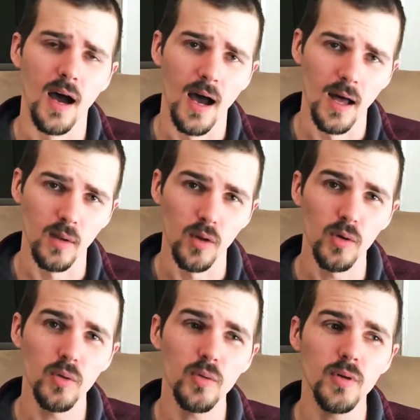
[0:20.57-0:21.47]

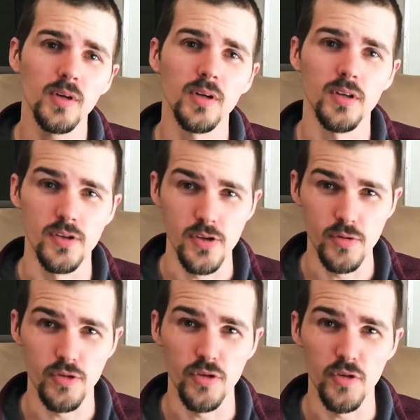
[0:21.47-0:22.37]
Hello,
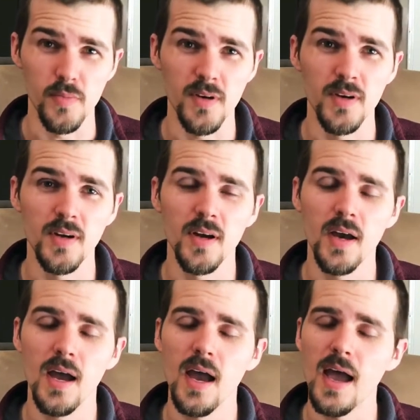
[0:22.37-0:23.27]
YouTube,
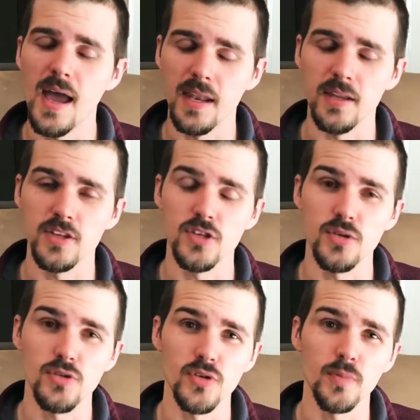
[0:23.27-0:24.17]
and its
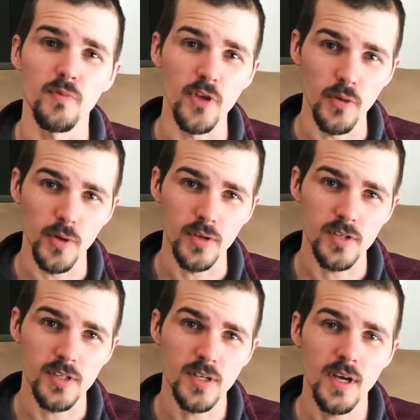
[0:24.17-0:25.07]
YouTube
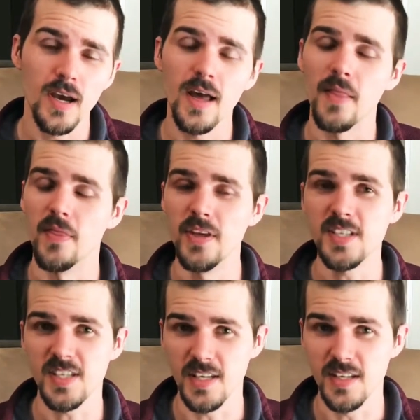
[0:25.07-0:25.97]
viewers.
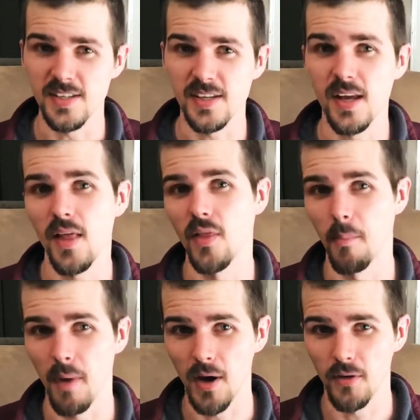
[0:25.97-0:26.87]
This is The
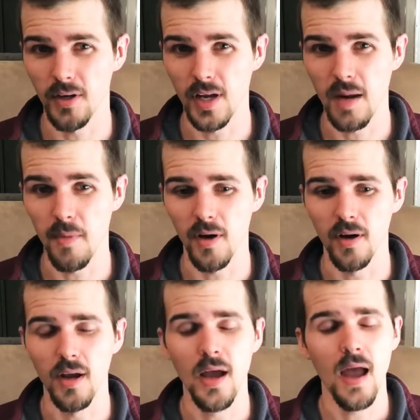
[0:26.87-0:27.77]
Moderate Gamer,
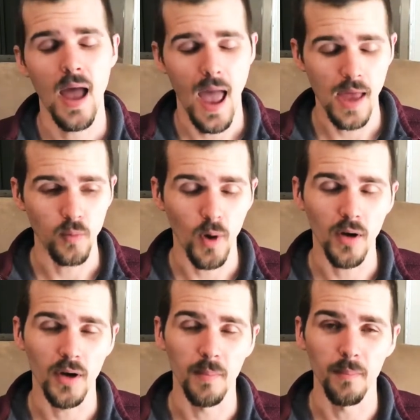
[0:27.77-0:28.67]
and
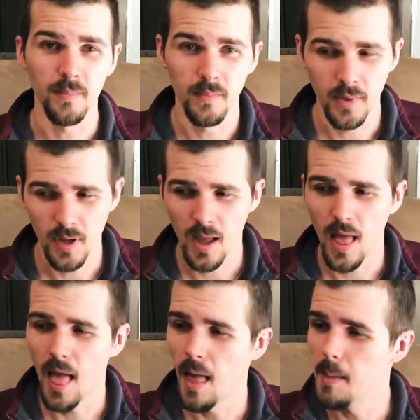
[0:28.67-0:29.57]
welcome.
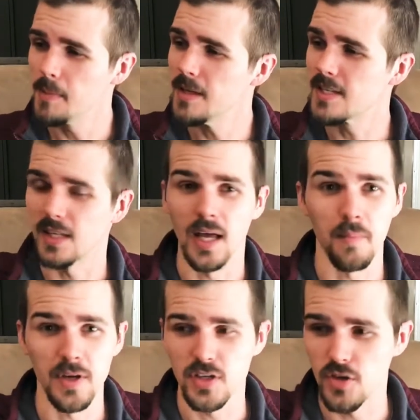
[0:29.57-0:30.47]
Please allow
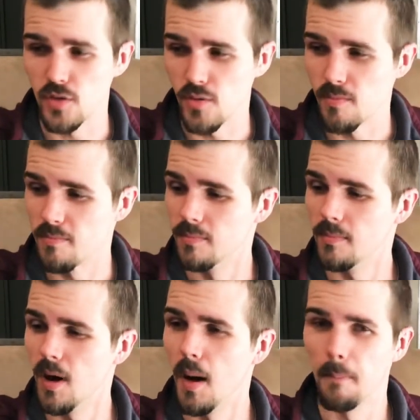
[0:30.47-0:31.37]
me to
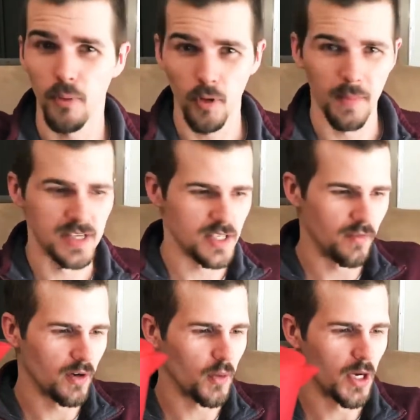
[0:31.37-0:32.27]
pour myself
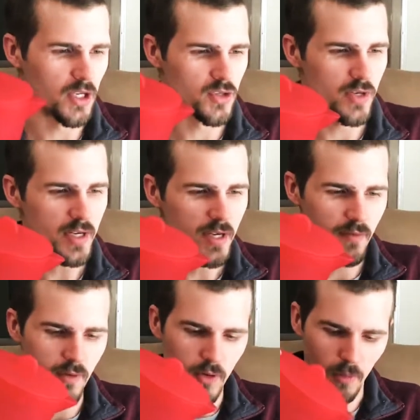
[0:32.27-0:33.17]
a quick drink,
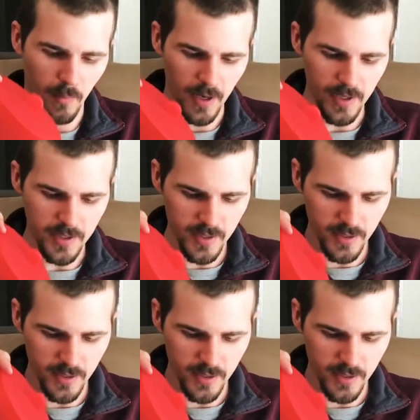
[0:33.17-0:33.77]
if you don't mind,